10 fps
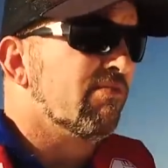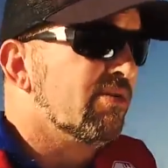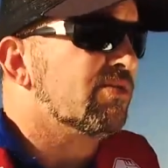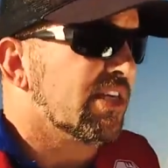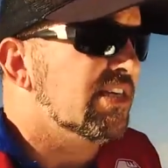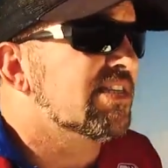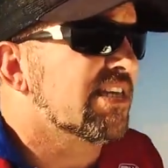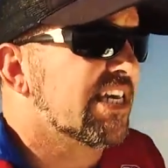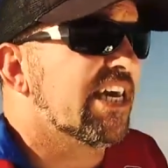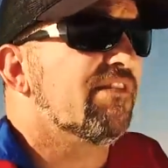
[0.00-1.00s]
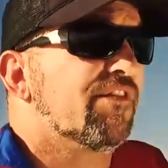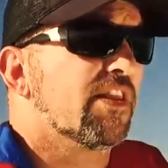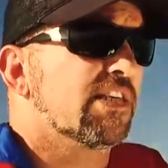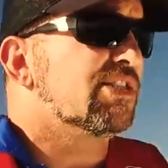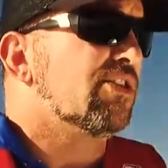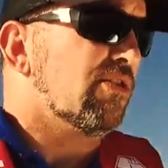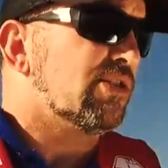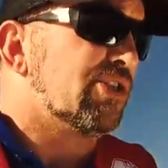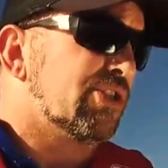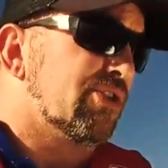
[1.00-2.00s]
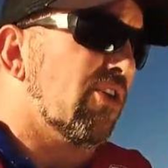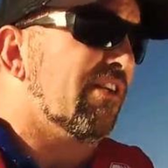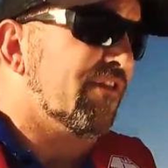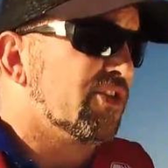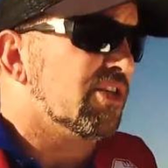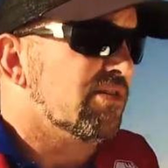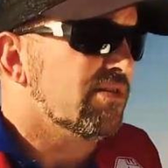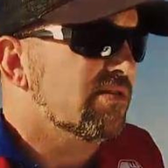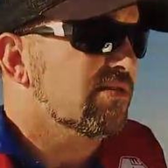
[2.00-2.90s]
reels is the key for this style of fishing.